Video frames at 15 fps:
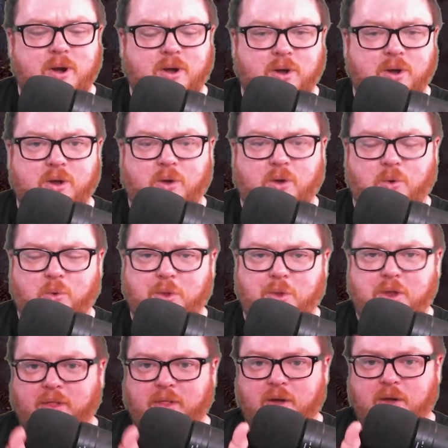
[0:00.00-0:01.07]
to only
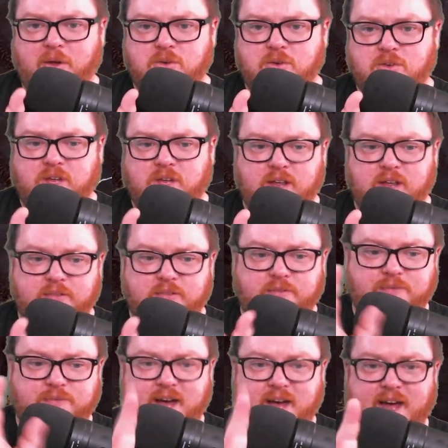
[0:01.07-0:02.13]
allow you to get
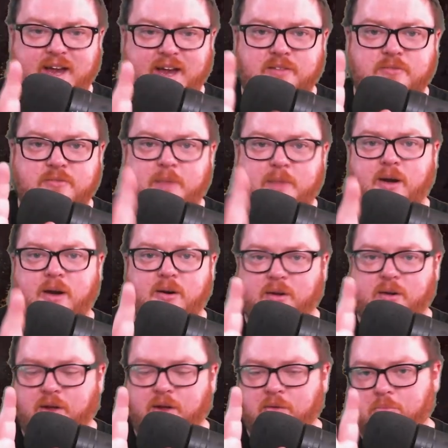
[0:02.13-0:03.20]
5
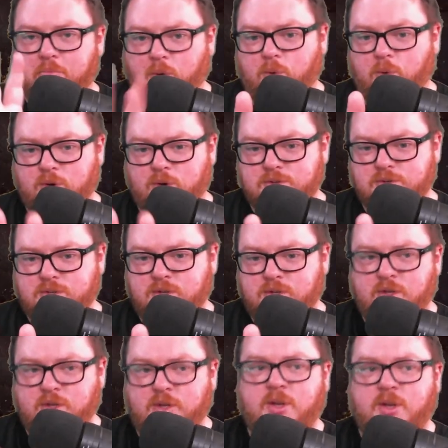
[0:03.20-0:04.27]
Paragon boards.
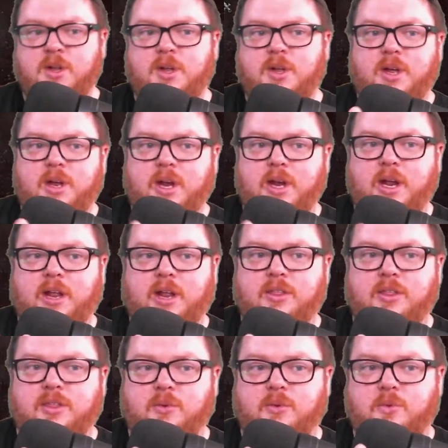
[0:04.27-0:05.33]
And the
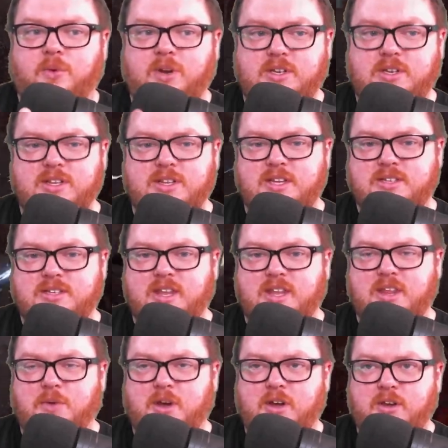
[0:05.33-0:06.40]
reason they say they want
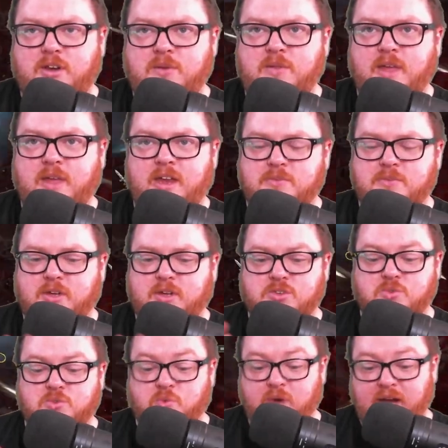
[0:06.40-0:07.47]
to do that is because
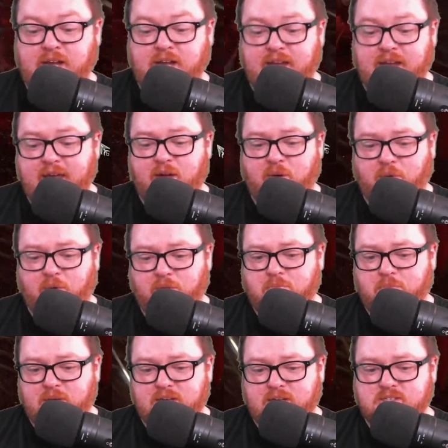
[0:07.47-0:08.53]
right now the
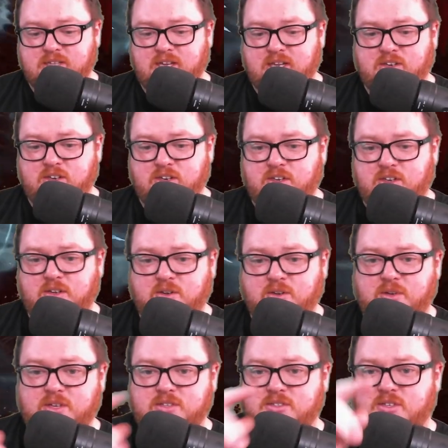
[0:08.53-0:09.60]
best thing to do
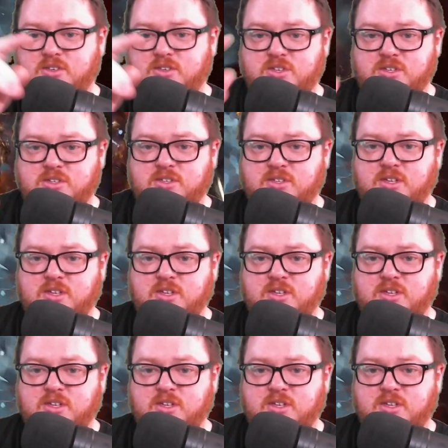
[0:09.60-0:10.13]
is to just